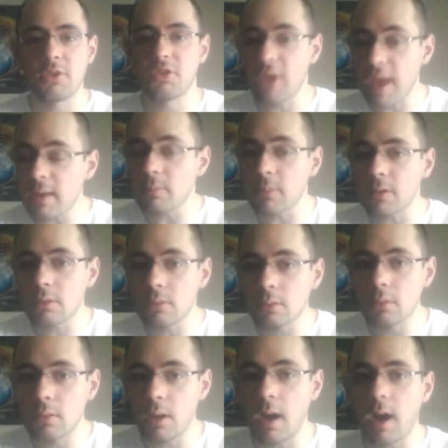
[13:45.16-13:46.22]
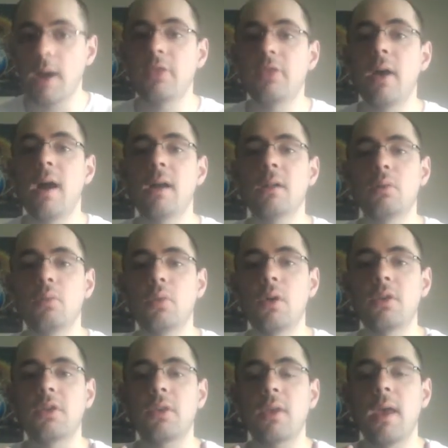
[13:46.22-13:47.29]
segment, I thought,
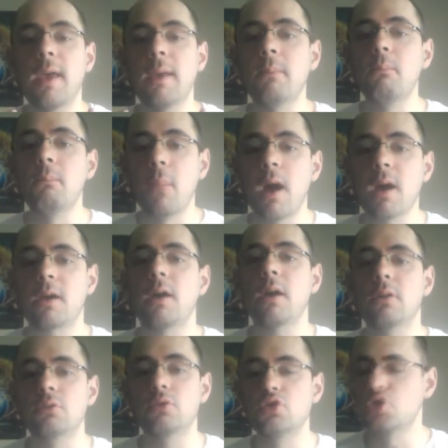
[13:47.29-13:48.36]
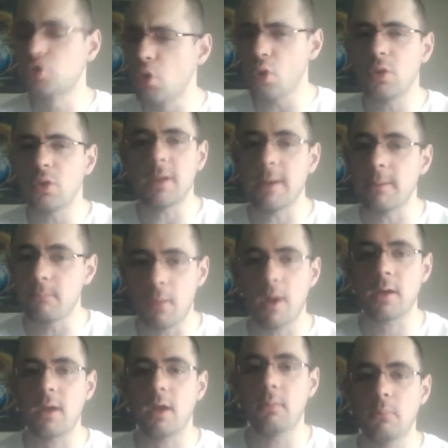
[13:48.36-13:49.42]
was a markout, truly
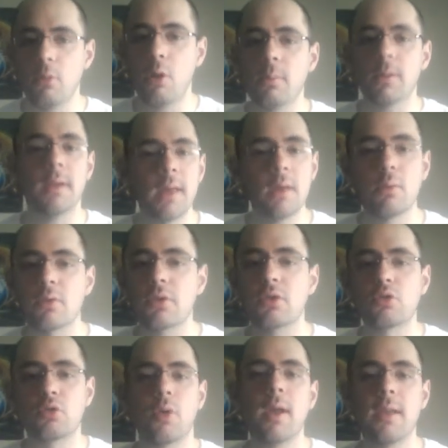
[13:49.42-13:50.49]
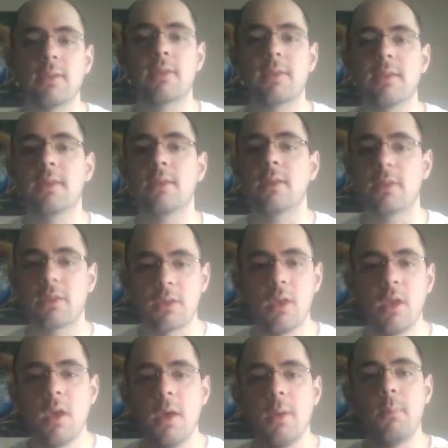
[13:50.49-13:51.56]
markout moment. It was great to see this.
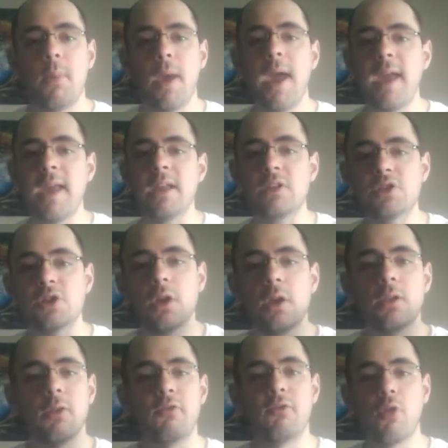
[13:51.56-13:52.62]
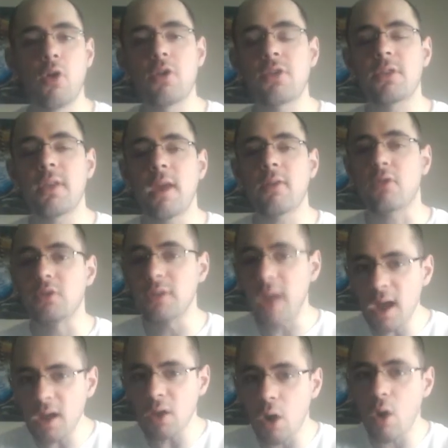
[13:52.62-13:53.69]
Paige, the first ever,
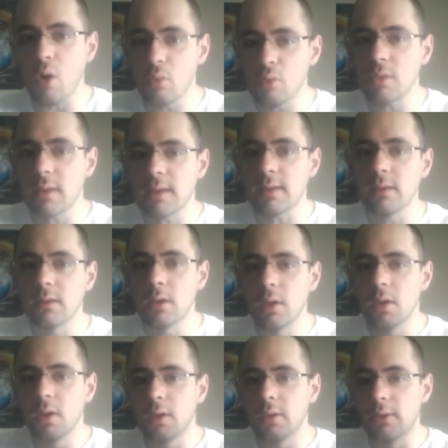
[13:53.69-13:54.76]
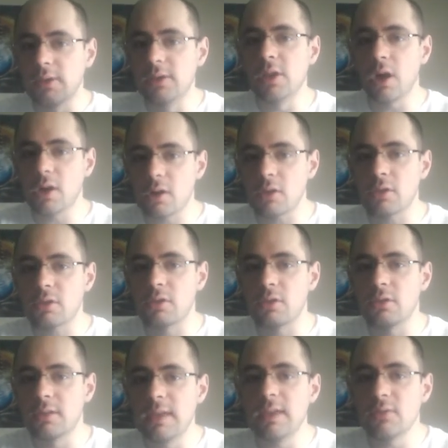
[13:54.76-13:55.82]
not only
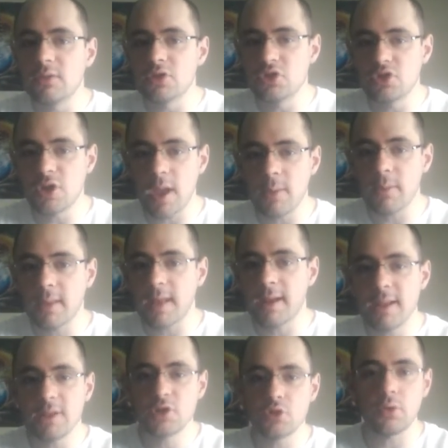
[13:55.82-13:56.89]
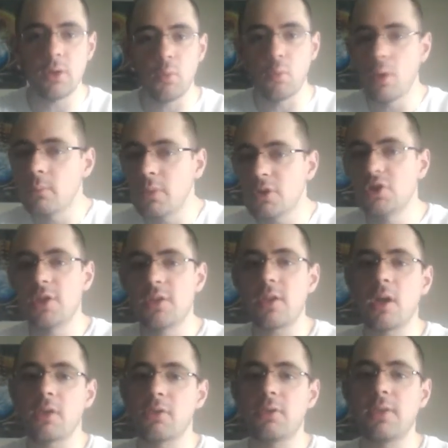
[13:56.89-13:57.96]
youngest Divas Champion at age 21, but she's
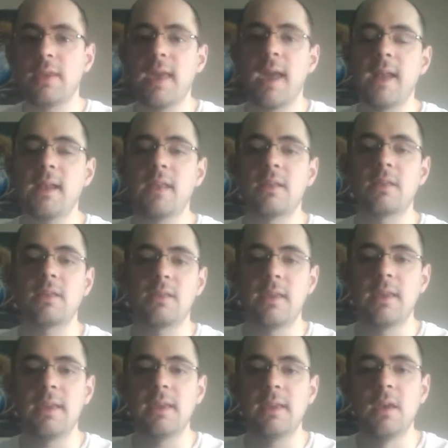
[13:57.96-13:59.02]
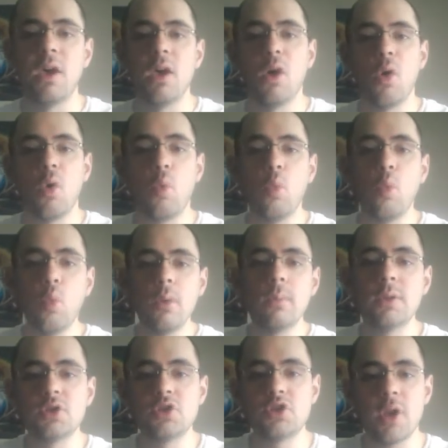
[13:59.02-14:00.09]
also the NXT
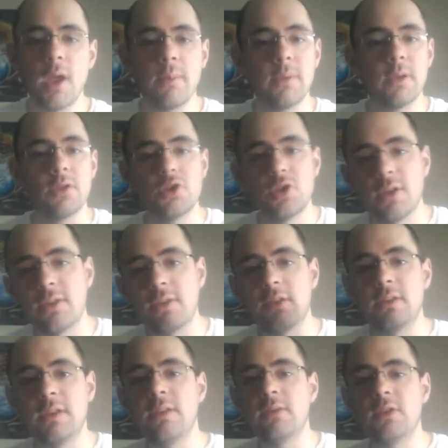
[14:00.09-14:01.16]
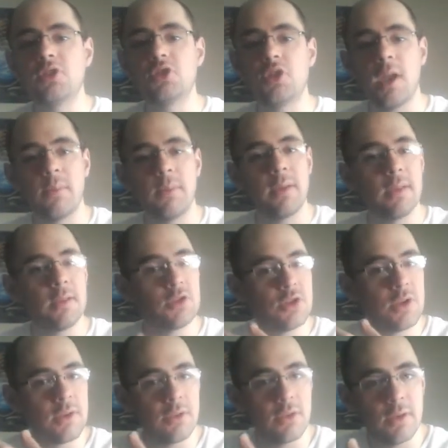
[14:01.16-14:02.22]
Women's Champion. She's the Divas Champion and
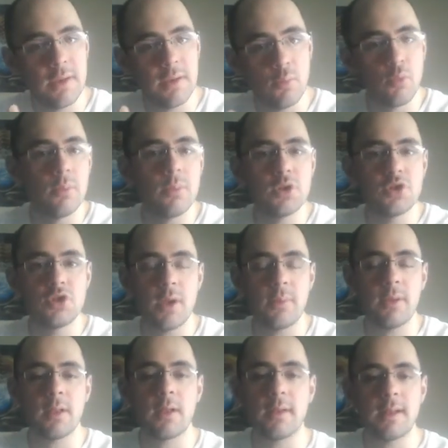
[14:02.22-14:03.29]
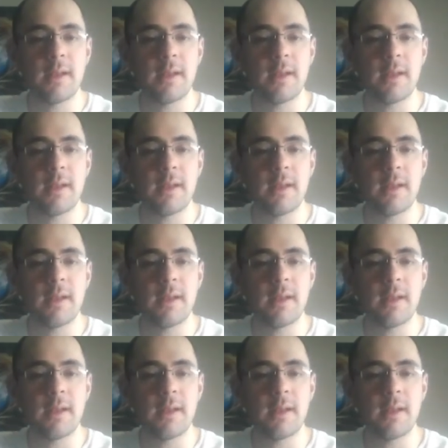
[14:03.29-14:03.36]
she's the Women's Champion